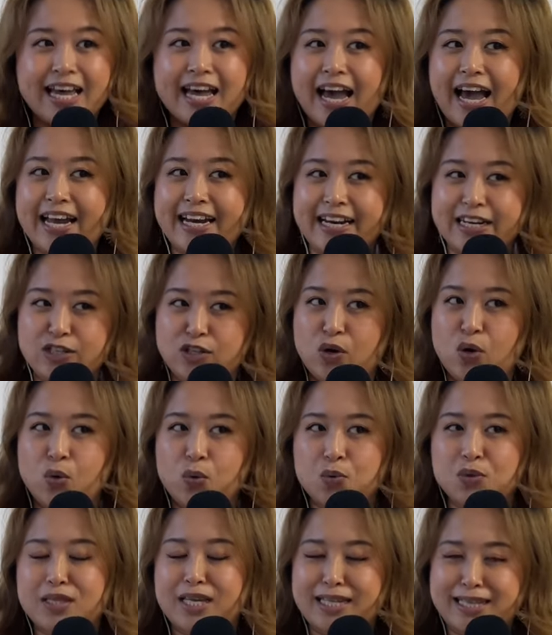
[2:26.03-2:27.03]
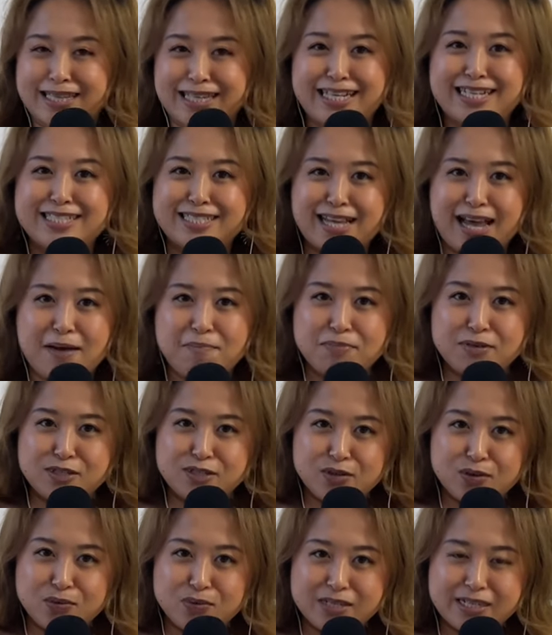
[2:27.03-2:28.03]
And I know that this
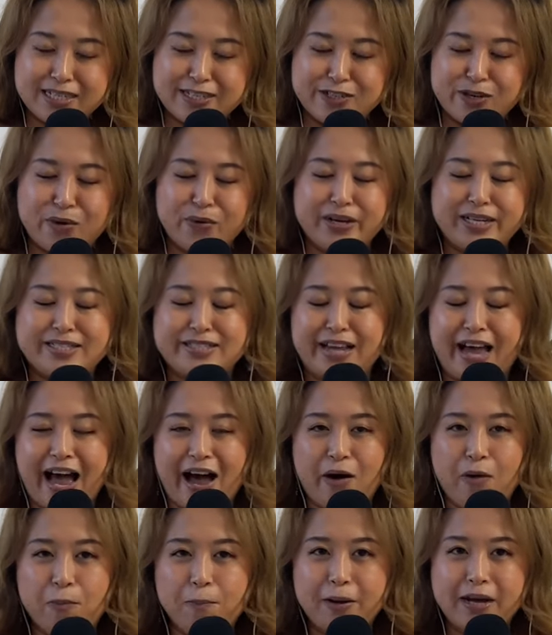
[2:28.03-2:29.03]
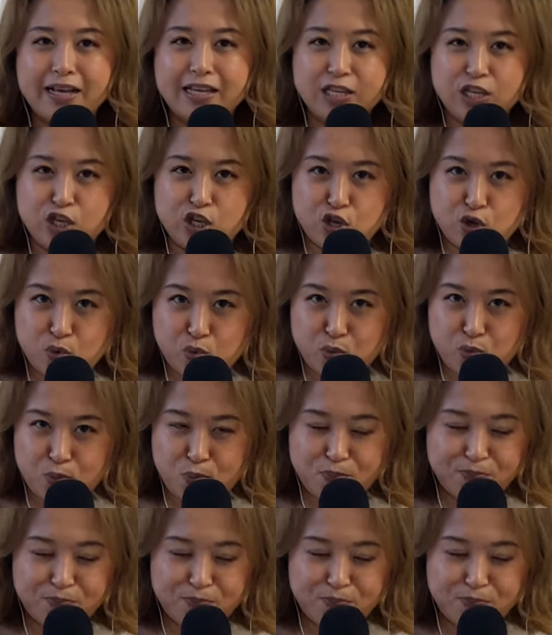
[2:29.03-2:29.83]
episode is going to help you.